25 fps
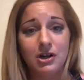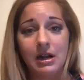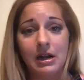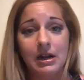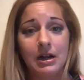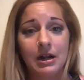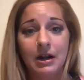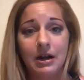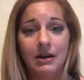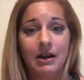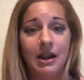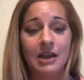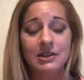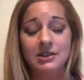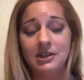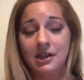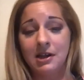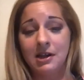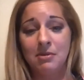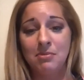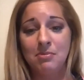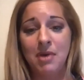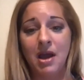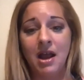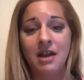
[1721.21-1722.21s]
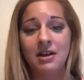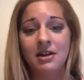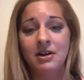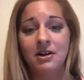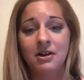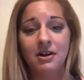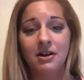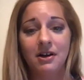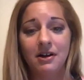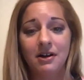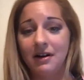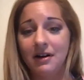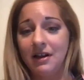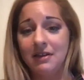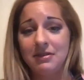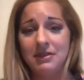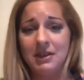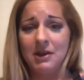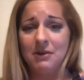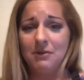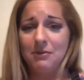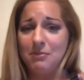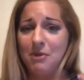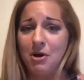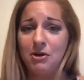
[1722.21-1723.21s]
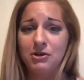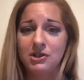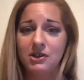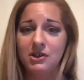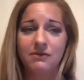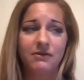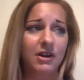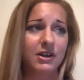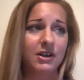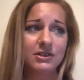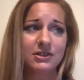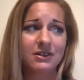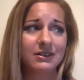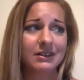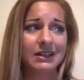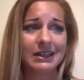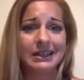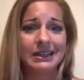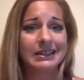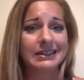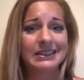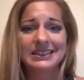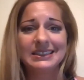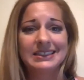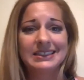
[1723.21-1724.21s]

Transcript: And as a competitor, I think most of us are like,